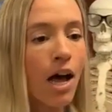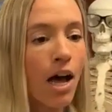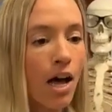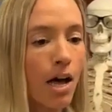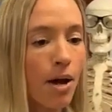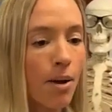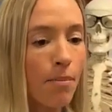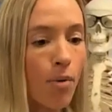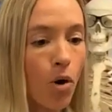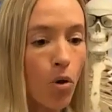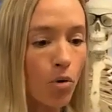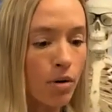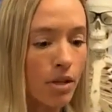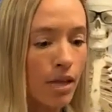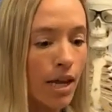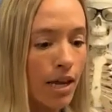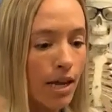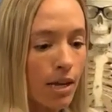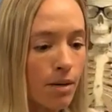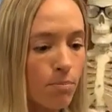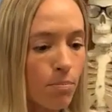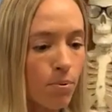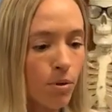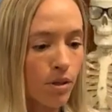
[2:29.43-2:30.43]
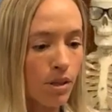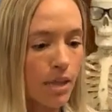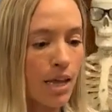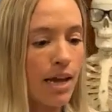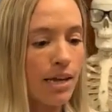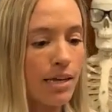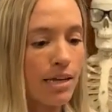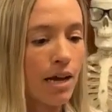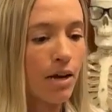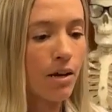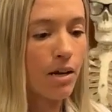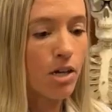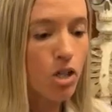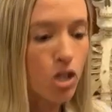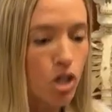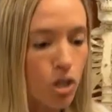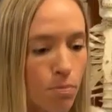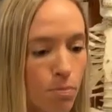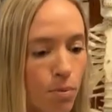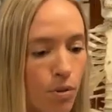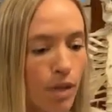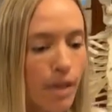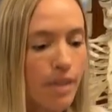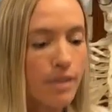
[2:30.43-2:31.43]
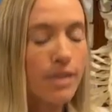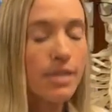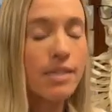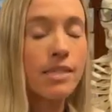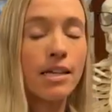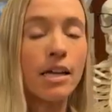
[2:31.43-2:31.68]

um, or they can put that down and just pull out the